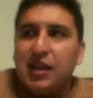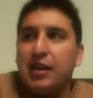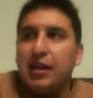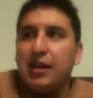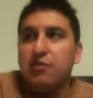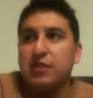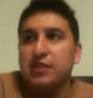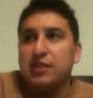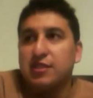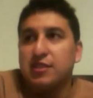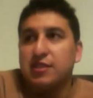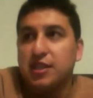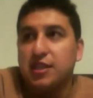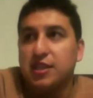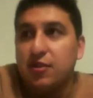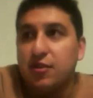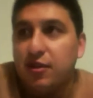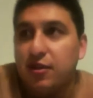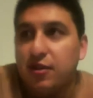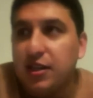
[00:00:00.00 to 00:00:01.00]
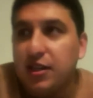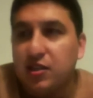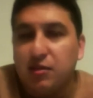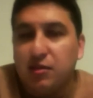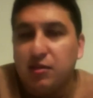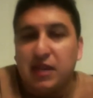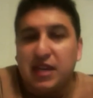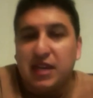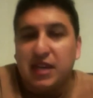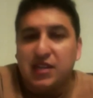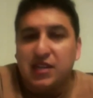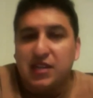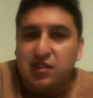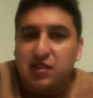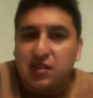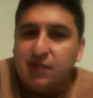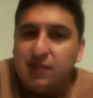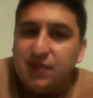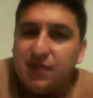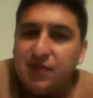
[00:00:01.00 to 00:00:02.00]
Even though to see her kick some
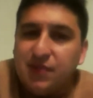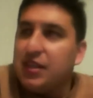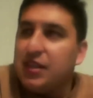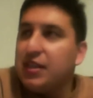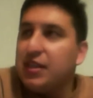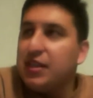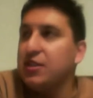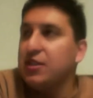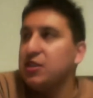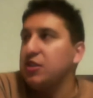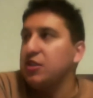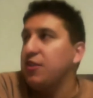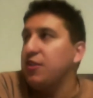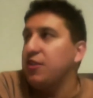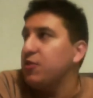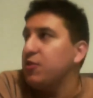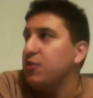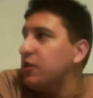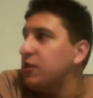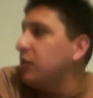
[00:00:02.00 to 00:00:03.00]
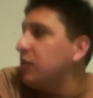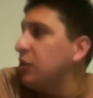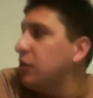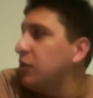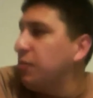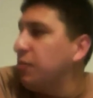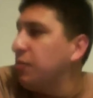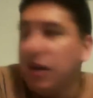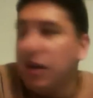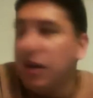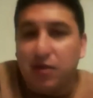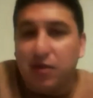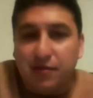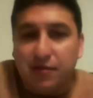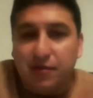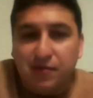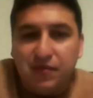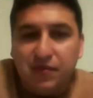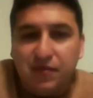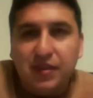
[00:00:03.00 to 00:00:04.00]
ass and to show off her thunder power,
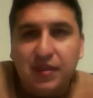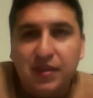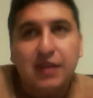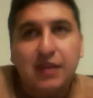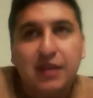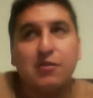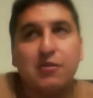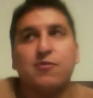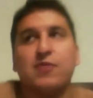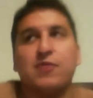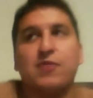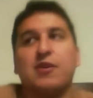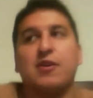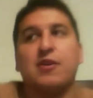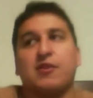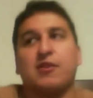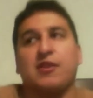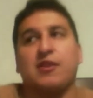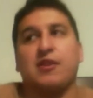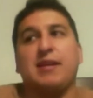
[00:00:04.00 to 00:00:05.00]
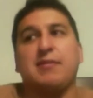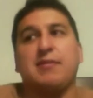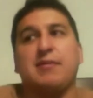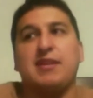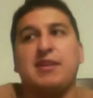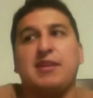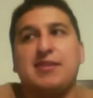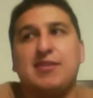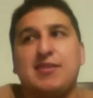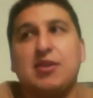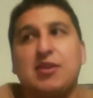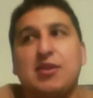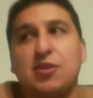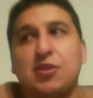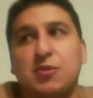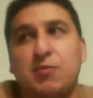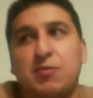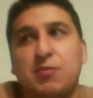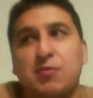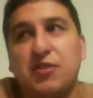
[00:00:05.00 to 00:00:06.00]
even her flower hurricane. I mean, all
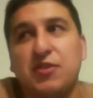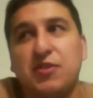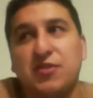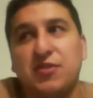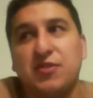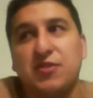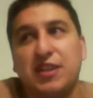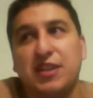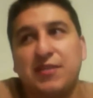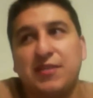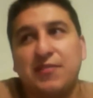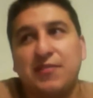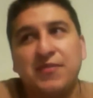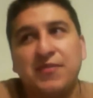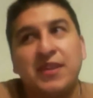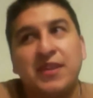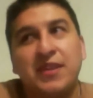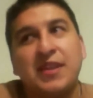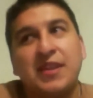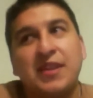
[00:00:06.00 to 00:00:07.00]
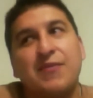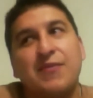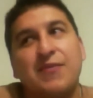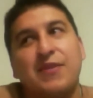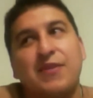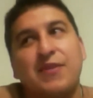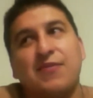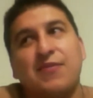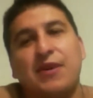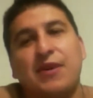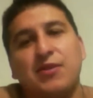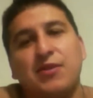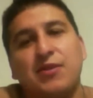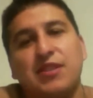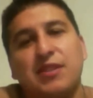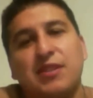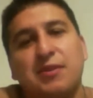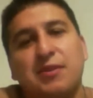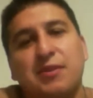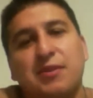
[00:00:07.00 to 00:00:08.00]
those panels. It was like, I feel like if I was in
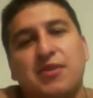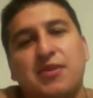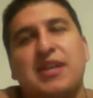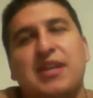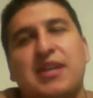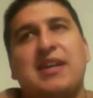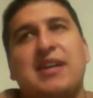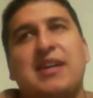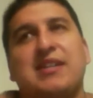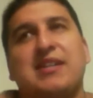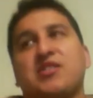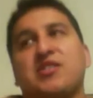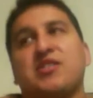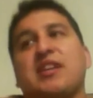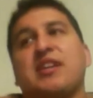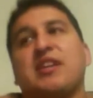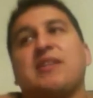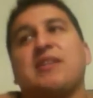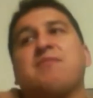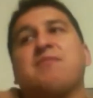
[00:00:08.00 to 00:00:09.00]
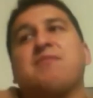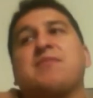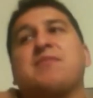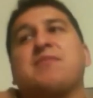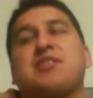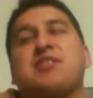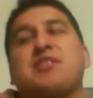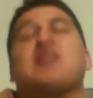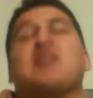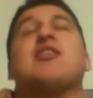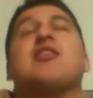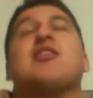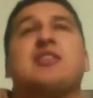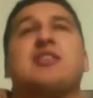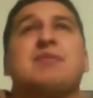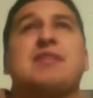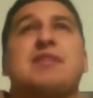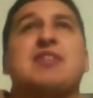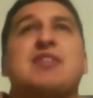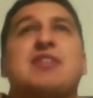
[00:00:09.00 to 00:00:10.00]
the middle of that, I'd touch that. i scarred. I
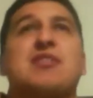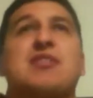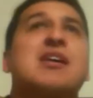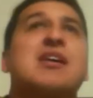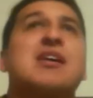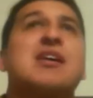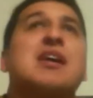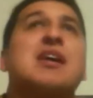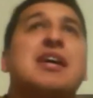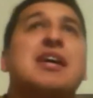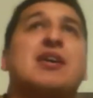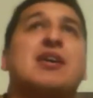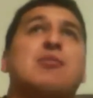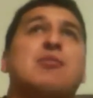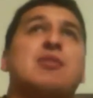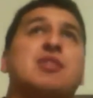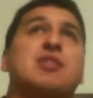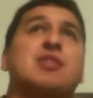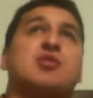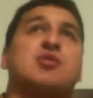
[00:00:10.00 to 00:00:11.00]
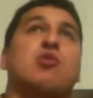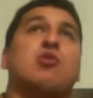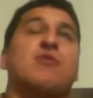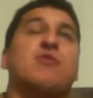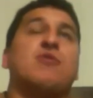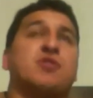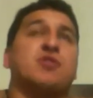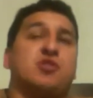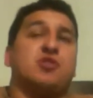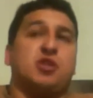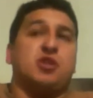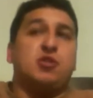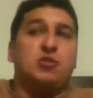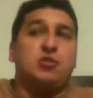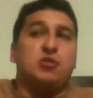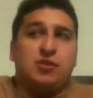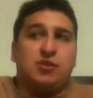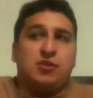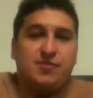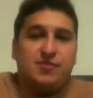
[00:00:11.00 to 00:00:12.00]
mean, look, it almost it tore off his
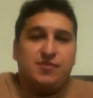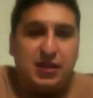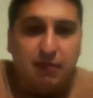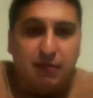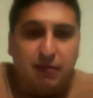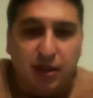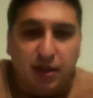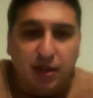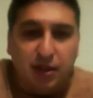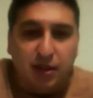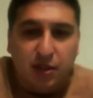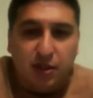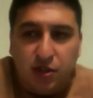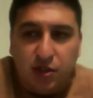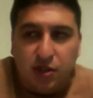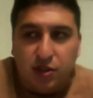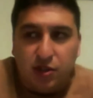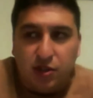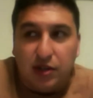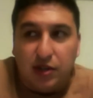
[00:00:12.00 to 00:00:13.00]
suit. I mean, it tore his suit.